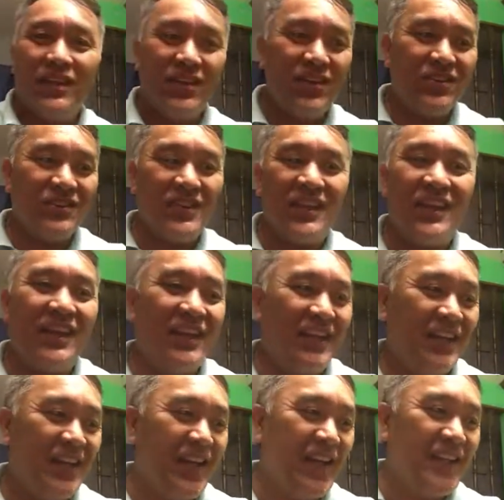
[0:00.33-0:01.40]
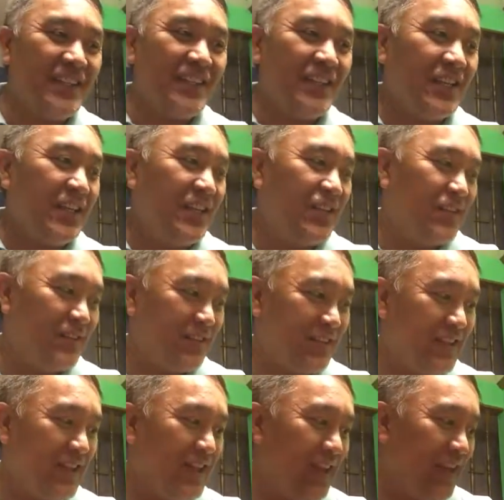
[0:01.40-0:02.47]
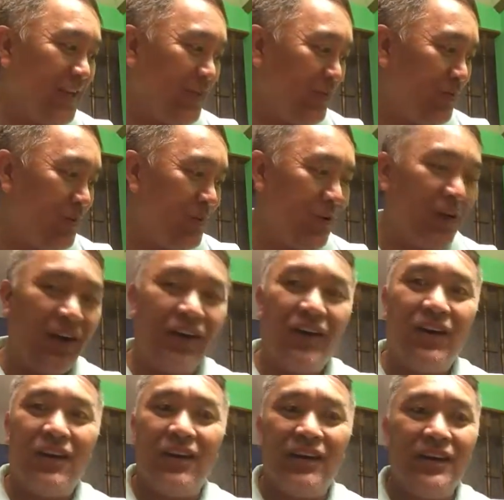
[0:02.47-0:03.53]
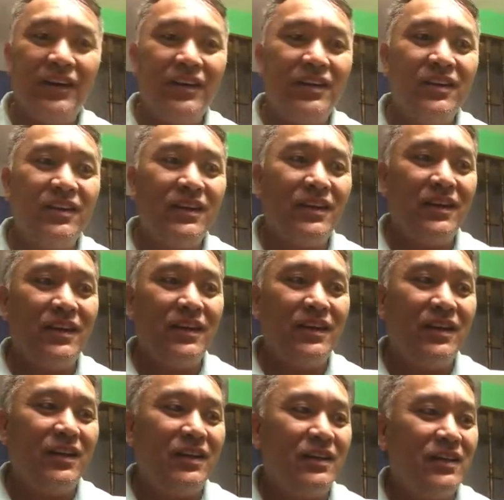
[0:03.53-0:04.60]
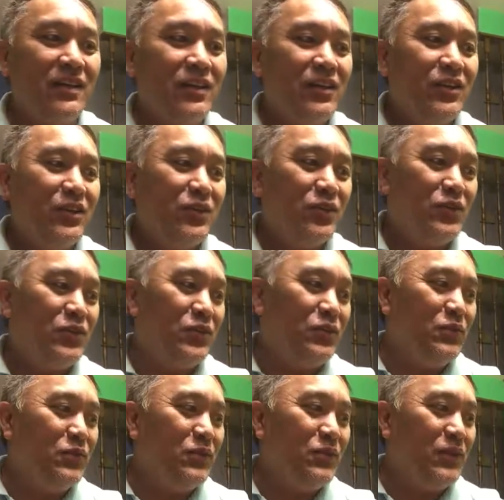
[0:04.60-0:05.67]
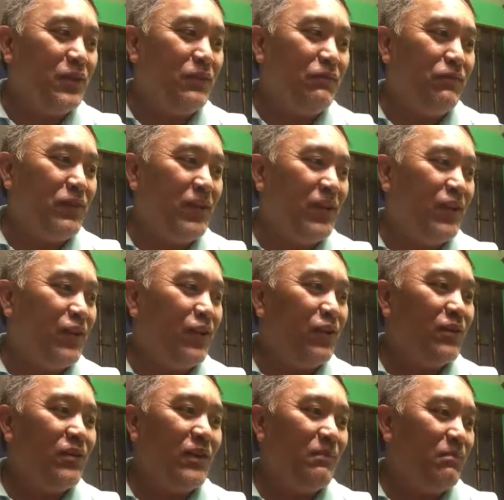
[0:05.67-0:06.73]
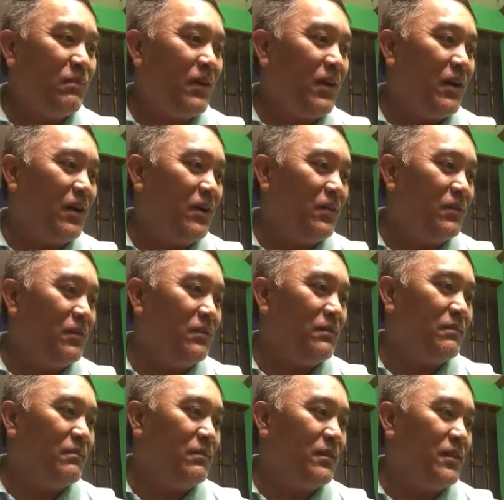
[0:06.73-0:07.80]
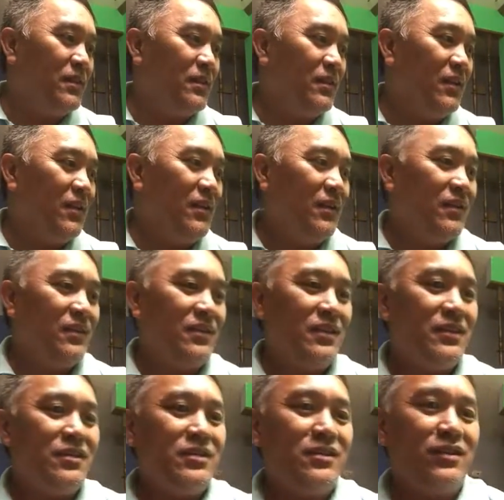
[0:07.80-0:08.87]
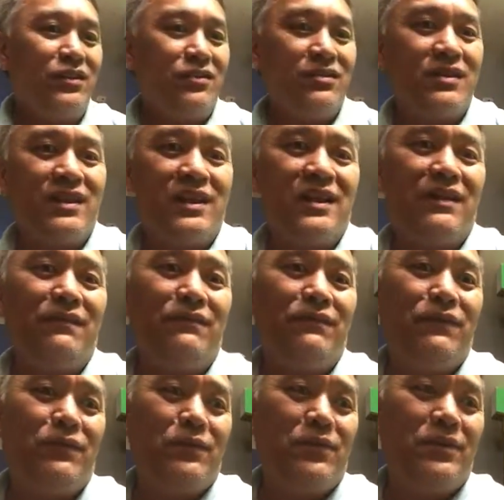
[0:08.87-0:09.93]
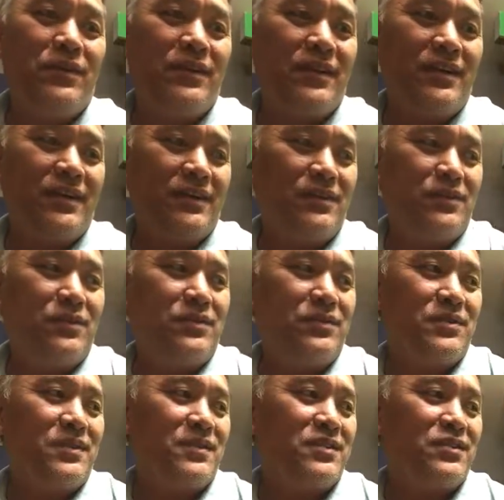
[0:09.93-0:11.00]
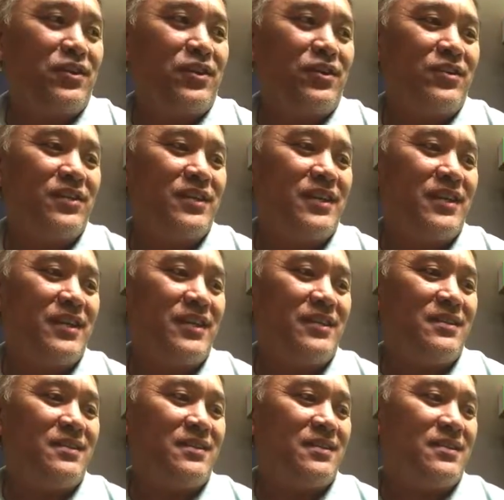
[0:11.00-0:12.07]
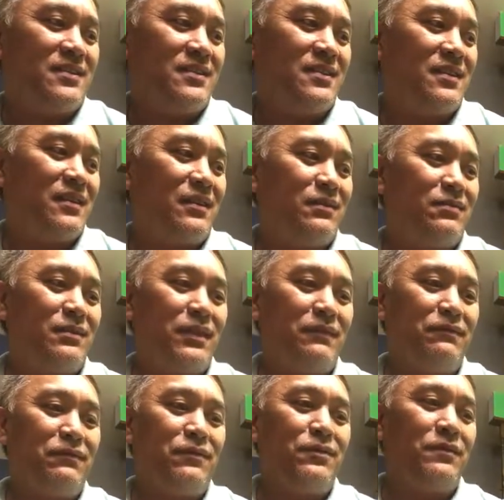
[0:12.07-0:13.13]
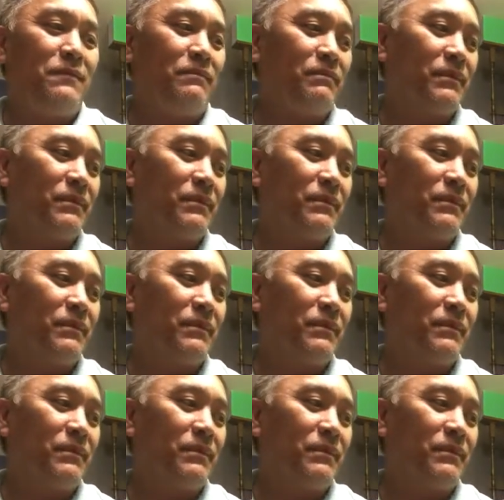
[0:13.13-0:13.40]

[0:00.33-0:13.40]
Okay, guys, hello. Today we are gonna do a video about this little gun for a little starter kid's rifle.